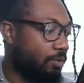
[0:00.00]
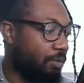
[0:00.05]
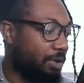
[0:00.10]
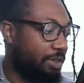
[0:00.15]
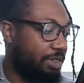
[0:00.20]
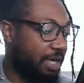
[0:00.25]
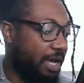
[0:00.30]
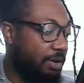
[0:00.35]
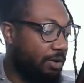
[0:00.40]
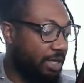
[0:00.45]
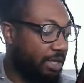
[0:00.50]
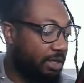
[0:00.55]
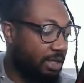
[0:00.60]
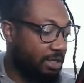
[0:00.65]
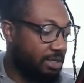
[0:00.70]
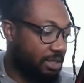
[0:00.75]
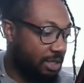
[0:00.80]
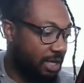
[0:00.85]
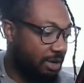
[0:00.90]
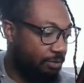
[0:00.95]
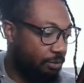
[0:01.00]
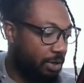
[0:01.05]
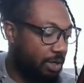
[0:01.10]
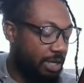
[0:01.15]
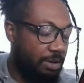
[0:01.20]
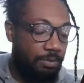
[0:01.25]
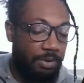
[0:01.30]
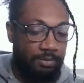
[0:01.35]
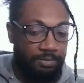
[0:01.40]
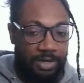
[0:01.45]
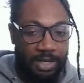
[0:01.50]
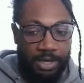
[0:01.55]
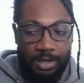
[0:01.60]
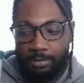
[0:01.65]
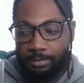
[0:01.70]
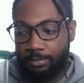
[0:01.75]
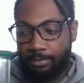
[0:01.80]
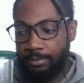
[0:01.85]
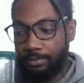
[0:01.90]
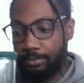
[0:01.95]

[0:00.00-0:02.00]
without ending slavery, he would have did it.